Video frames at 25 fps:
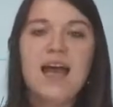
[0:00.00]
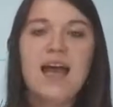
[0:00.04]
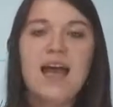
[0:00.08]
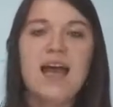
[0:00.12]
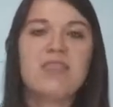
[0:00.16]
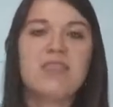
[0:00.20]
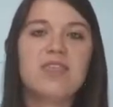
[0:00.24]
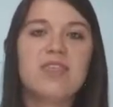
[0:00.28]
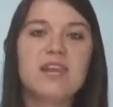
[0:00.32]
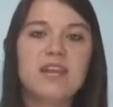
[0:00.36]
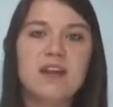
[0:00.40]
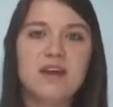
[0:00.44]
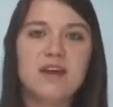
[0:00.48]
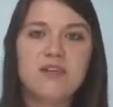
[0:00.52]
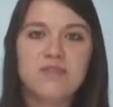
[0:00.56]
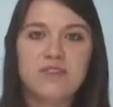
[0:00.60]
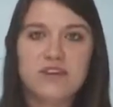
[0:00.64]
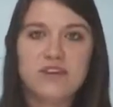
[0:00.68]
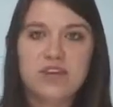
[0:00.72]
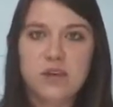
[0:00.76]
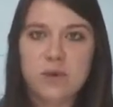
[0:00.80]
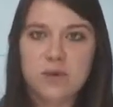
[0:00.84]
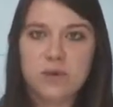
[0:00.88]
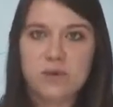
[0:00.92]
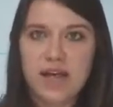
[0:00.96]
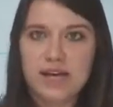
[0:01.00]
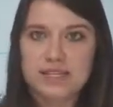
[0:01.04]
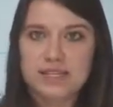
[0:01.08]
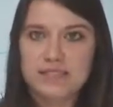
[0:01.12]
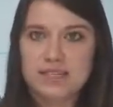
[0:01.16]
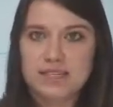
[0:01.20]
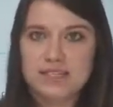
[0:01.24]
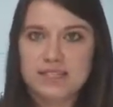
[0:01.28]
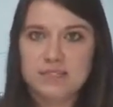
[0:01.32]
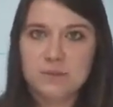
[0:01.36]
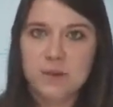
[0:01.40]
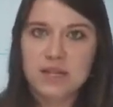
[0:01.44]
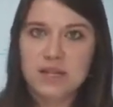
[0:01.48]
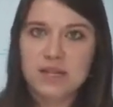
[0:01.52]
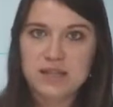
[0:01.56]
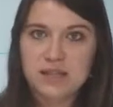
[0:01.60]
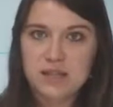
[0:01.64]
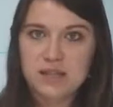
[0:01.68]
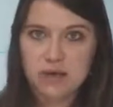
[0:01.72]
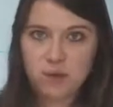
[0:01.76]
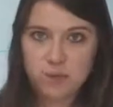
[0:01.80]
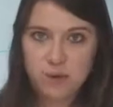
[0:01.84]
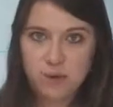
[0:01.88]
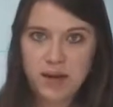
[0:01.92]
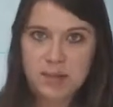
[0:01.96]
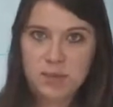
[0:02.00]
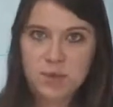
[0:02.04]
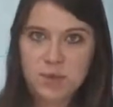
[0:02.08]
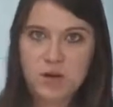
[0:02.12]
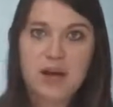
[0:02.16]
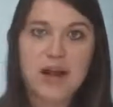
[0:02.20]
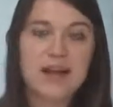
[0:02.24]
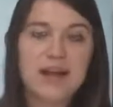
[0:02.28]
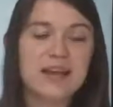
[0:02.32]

and then a video class explaining the grammar